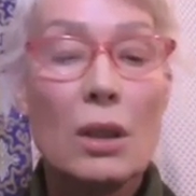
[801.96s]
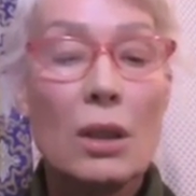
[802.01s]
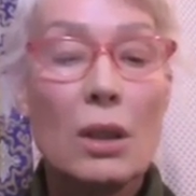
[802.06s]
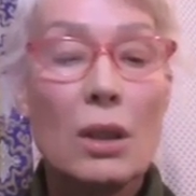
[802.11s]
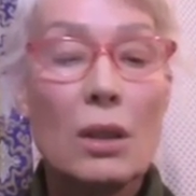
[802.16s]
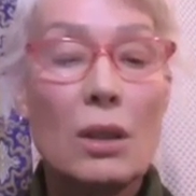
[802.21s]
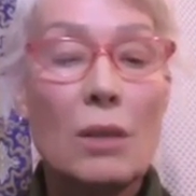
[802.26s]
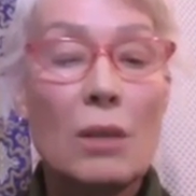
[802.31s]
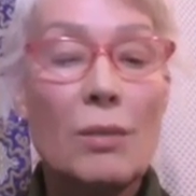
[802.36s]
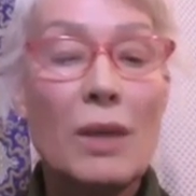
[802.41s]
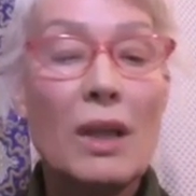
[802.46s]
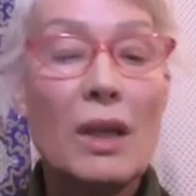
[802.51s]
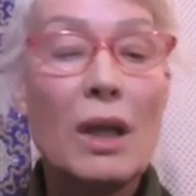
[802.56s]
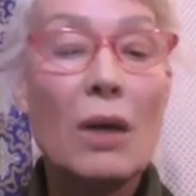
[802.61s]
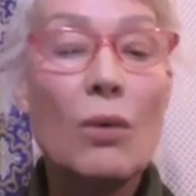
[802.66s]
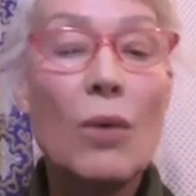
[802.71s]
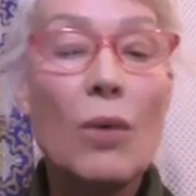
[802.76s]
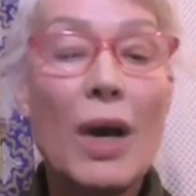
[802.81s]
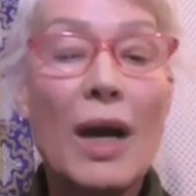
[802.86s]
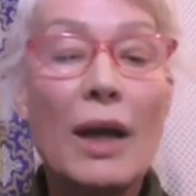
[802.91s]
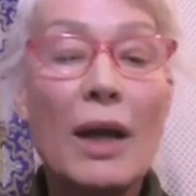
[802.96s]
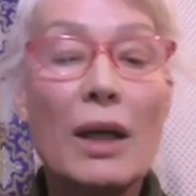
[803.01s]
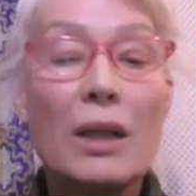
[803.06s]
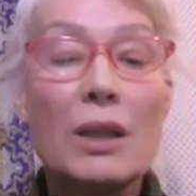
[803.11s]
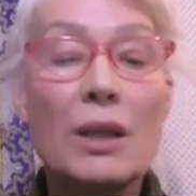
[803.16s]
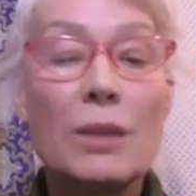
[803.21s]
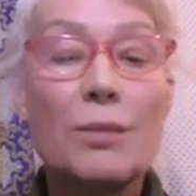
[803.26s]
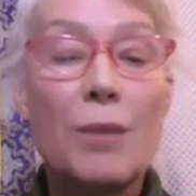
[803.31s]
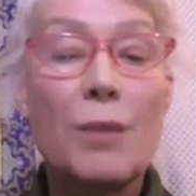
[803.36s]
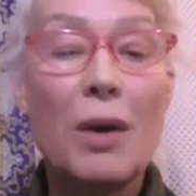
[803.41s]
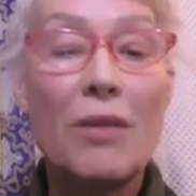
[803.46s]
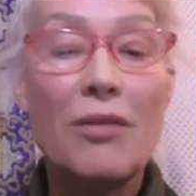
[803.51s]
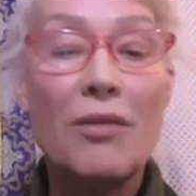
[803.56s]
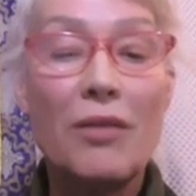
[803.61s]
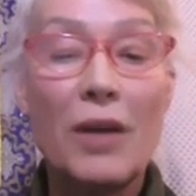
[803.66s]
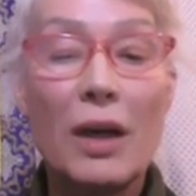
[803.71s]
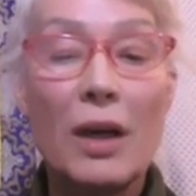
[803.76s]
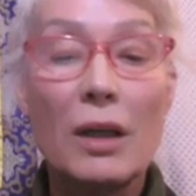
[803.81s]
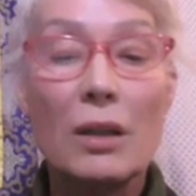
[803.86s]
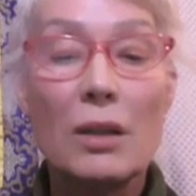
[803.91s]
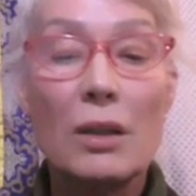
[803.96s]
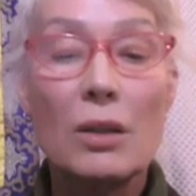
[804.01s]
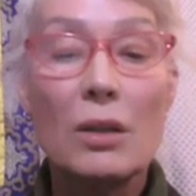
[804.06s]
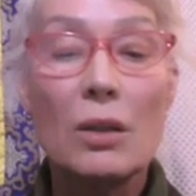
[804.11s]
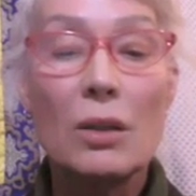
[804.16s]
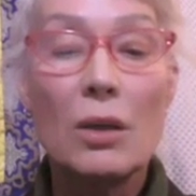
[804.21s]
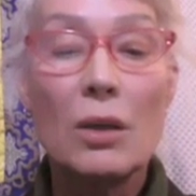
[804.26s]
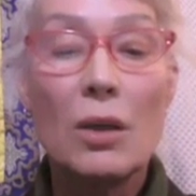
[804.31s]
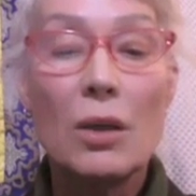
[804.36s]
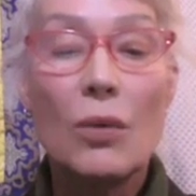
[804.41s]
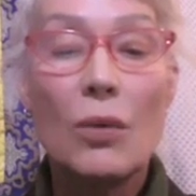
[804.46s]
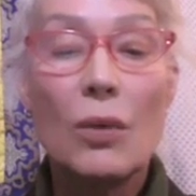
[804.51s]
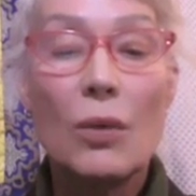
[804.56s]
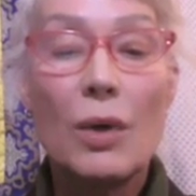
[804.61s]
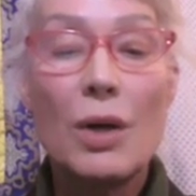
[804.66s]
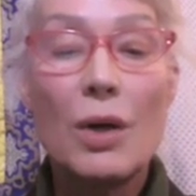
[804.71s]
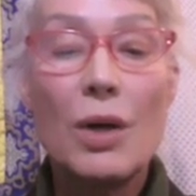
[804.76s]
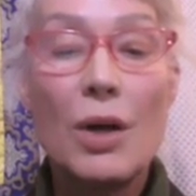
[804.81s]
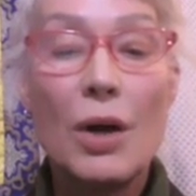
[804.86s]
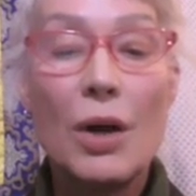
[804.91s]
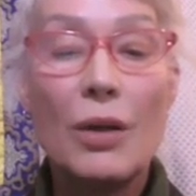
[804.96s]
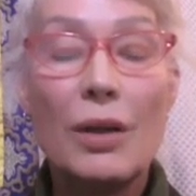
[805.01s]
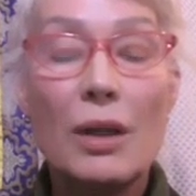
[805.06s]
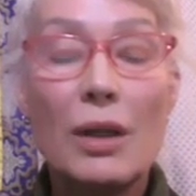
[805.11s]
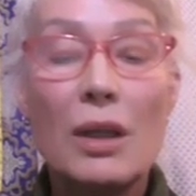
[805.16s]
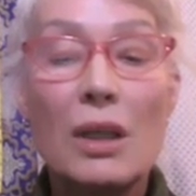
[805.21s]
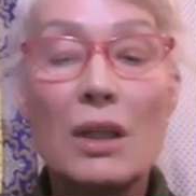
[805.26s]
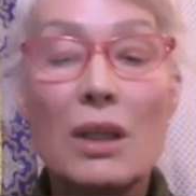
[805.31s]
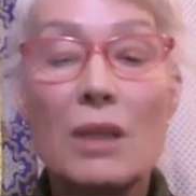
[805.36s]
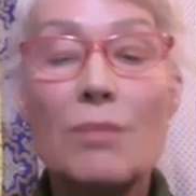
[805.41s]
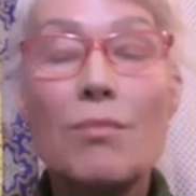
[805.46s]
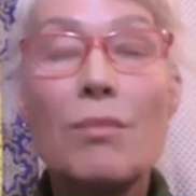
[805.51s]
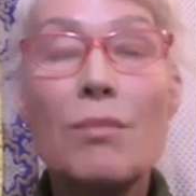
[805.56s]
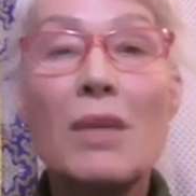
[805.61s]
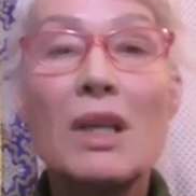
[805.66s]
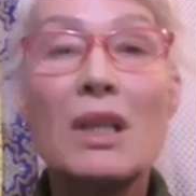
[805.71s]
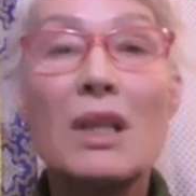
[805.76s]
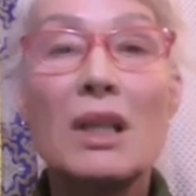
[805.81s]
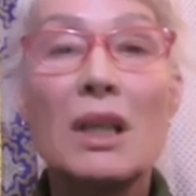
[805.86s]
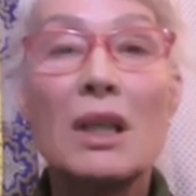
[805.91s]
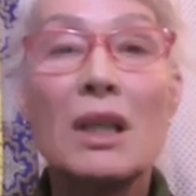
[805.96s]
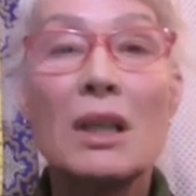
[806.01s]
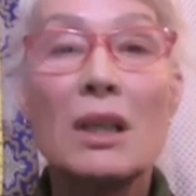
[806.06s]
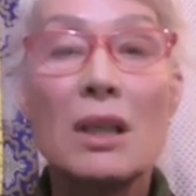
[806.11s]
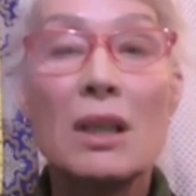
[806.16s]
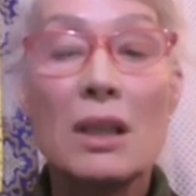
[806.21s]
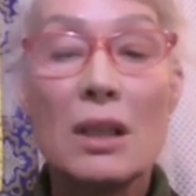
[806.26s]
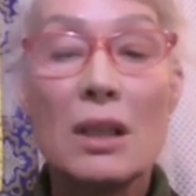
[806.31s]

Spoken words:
The middle way is perfect, where nothing is missing,